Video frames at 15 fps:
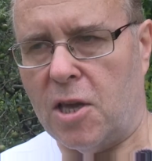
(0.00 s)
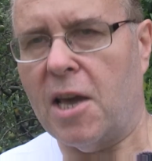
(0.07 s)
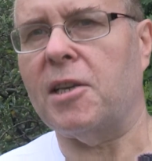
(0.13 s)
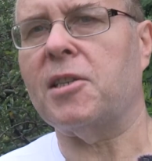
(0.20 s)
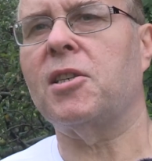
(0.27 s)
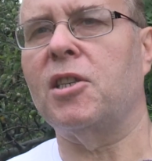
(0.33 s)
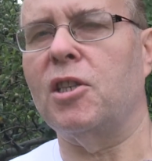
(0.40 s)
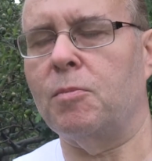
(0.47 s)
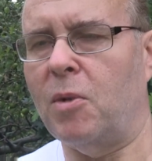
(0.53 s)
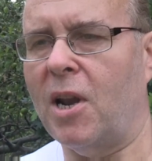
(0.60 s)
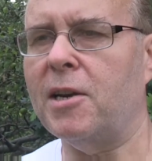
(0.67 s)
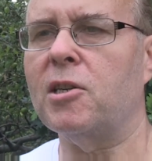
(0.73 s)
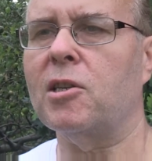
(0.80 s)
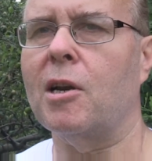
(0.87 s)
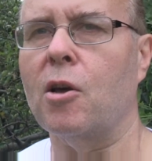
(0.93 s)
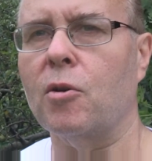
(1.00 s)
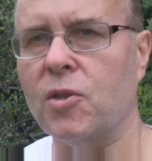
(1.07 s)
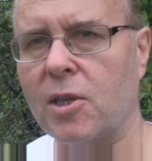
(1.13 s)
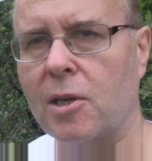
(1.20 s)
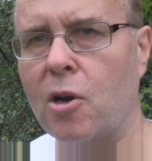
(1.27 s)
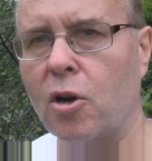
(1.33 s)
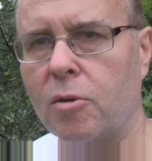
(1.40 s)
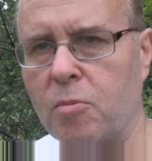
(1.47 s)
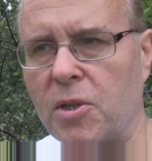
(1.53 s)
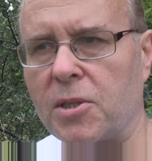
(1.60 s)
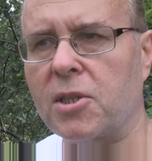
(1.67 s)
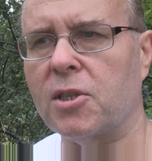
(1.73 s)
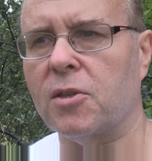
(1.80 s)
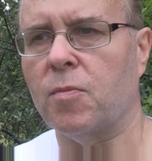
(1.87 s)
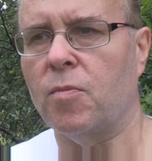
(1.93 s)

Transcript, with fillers: Yes, he's planned to close the allotments.